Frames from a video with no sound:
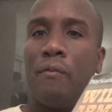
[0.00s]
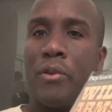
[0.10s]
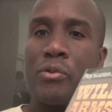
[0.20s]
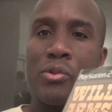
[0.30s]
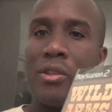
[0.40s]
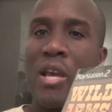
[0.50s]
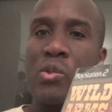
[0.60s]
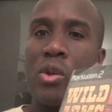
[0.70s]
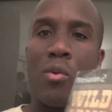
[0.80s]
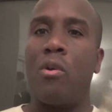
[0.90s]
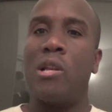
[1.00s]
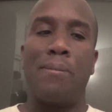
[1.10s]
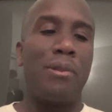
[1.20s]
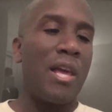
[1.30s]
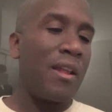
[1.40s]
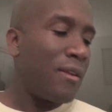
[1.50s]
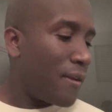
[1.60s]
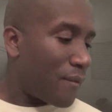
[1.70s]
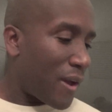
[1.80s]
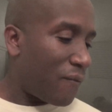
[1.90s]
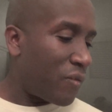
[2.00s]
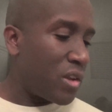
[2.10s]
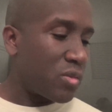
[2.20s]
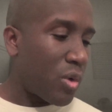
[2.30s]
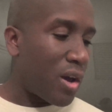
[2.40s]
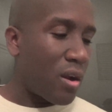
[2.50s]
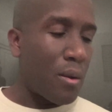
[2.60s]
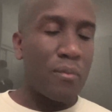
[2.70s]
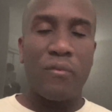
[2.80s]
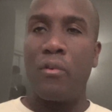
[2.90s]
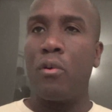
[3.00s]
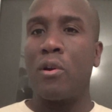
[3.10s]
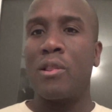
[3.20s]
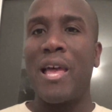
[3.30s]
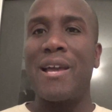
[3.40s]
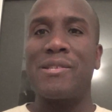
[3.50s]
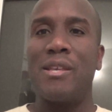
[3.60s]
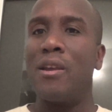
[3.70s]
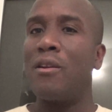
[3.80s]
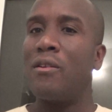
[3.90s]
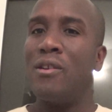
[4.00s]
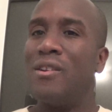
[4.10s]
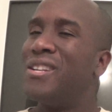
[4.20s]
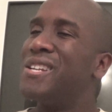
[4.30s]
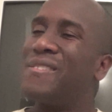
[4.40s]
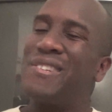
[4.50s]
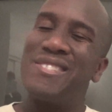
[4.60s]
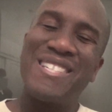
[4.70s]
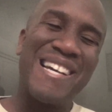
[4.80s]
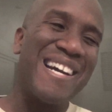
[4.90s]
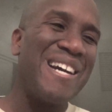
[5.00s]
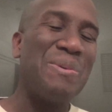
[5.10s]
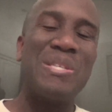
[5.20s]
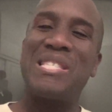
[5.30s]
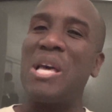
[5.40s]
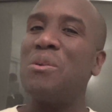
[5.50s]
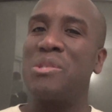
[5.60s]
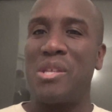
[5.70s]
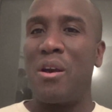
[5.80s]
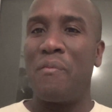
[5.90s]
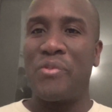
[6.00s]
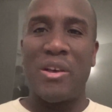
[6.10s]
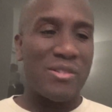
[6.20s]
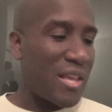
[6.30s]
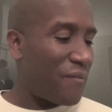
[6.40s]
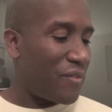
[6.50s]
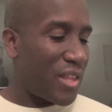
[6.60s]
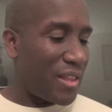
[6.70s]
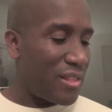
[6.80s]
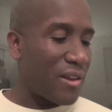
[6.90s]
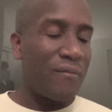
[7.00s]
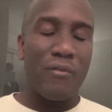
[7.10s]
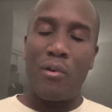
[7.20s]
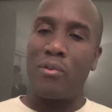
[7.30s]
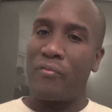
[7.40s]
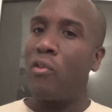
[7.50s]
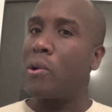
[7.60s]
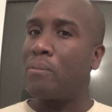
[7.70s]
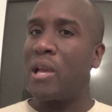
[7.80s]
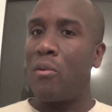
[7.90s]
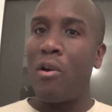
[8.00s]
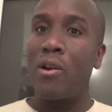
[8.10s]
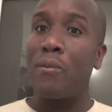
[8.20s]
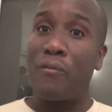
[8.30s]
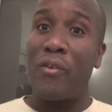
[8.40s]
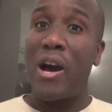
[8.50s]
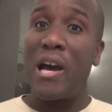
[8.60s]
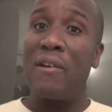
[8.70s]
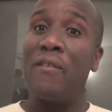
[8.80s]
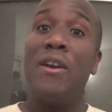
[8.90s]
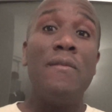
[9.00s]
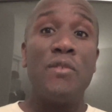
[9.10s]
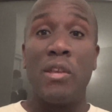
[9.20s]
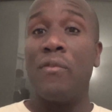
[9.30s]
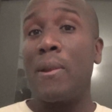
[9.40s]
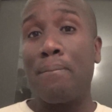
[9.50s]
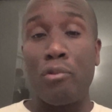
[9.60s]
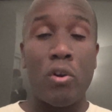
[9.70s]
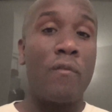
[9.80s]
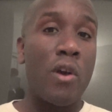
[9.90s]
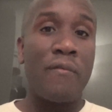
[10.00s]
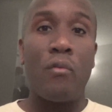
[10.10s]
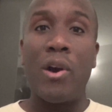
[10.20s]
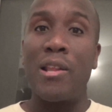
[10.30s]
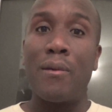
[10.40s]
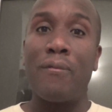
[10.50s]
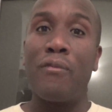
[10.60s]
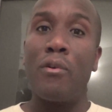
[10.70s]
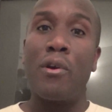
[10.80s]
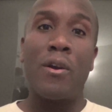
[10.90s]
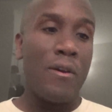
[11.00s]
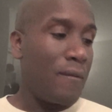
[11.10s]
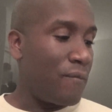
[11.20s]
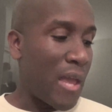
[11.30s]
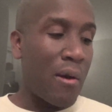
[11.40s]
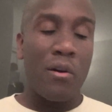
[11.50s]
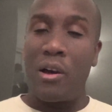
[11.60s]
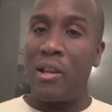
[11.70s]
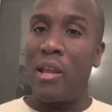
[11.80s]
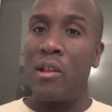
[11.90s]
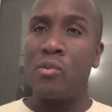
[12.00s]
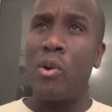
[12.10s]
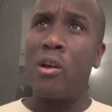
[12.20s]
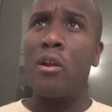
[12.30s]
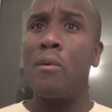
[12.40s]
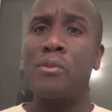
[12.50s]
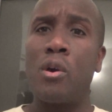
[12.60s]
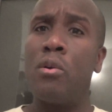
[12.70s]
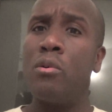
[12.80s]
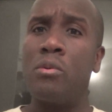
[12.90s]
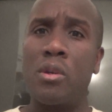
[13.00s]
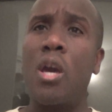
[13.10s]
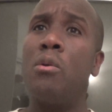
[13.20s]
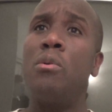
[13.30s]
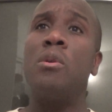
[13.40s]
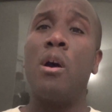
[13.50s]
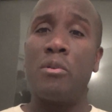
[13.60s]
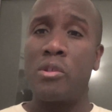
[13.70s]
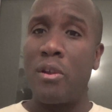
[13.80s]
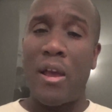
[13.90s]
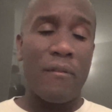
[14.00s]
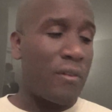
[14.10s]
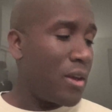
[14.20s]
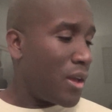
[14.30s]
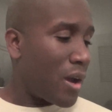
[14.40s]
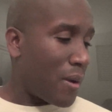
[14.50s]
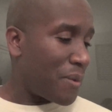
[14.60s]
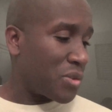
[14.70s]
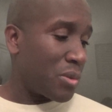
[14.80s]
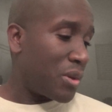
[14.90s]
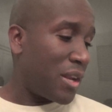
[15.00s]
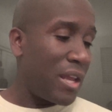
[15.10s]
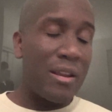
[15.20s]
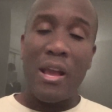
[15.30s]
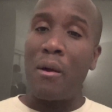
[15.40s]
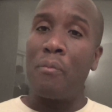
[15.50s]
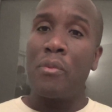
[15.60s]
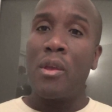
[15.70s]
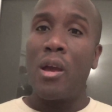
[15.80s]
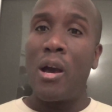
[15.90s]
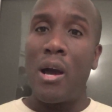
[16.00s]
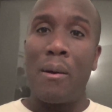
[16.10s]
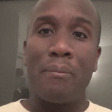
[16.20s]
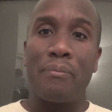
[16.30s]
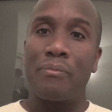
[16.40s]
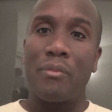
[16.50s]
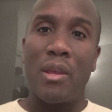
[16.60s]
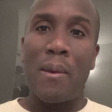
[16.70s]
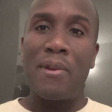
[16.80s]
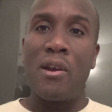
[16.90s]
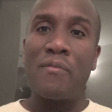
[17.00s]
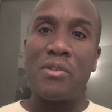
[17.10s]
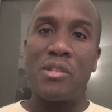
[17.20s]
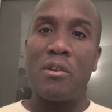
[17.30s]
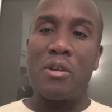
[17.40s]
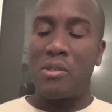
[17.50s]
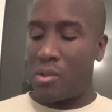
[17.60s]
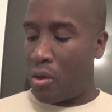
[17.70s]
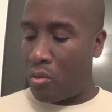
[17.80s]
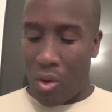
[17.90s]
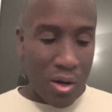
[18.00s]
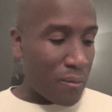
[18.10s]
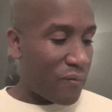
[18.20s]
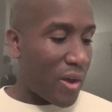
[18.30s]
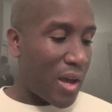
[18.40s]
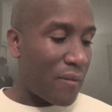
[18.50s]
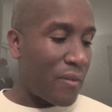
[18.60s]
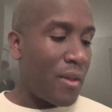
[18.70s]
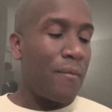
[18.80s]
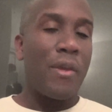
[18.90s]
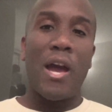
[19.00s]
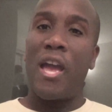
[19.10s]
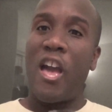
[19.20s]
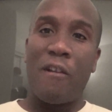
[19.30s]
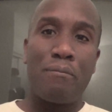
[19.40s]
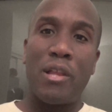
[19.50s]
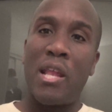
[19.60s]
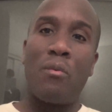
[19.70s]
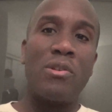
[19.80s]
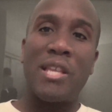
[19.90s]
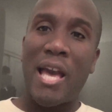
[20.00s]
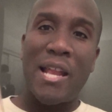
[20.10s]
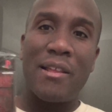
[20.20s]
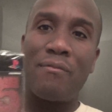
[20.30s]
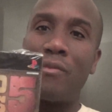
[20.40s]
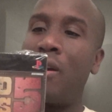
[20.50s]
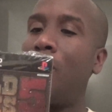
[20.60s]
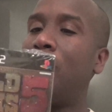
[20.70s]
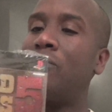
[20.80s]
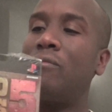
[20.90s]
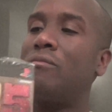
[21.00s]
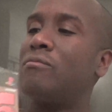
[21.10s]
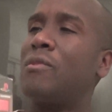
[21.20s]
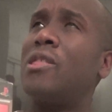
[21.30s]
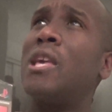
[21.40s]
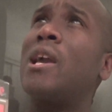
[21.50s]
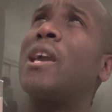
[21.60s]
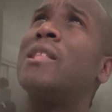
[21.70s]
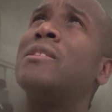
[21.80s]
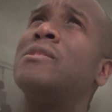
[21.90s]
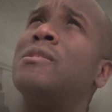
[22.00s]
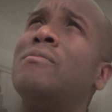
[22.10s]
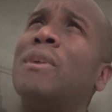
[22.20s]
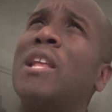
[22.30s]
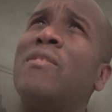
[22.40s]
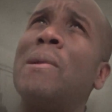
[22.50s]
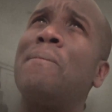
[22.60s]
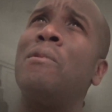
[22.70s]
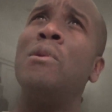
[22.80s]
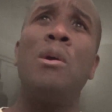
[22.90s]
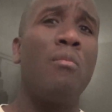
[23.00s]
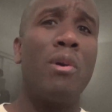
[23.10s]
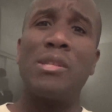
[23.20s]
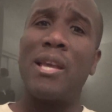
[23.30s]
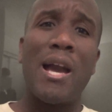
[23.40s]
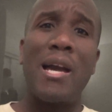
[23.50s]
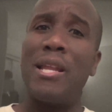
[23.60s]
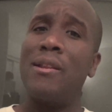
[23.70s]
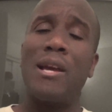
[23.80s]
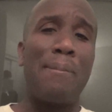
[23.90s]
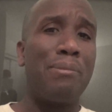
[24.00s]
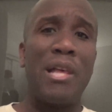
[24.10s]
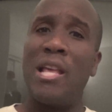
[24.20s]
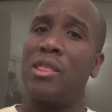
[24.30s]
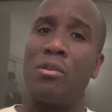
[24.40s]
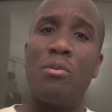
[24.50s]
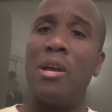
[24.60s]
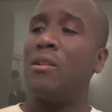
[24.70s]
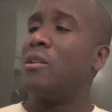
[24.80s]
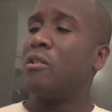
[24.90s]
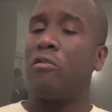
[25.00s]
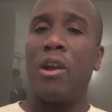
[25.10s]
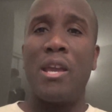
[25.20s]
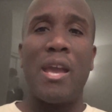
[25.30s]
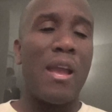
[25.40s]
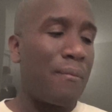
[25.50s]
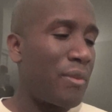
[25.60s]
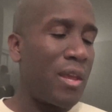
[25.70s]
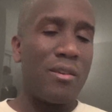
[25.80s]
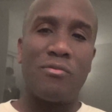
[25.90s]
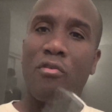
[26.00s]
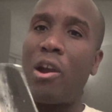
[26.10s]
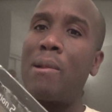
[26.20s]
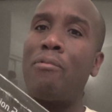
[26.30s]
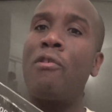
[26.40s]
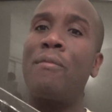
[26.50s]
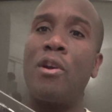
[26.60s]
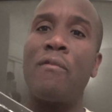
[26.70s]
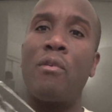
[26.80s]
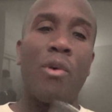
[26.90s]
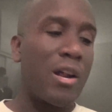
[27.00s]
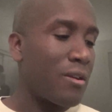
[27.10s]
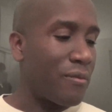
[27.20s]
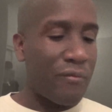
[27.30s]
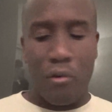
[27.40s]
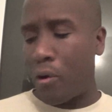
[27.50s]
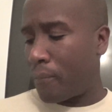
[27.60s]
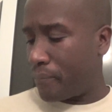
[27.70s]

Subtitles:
this was the next one I wanted to play. I finished Wild Arms 4 last year. It was so-so. So I was definitely looking forward to playing Wild Arms 5. See if it improved off of Wild Arms 4. Now all I need is Wild Arms Code Altered F. That's the only one I need now. And I'll be doing the series. So Wild Arms 5, I have played it. Once I got it, I think I got this in the beginning of April. Once I got it, I played through it. Great game. And it's great improvement over Wild Arms 4.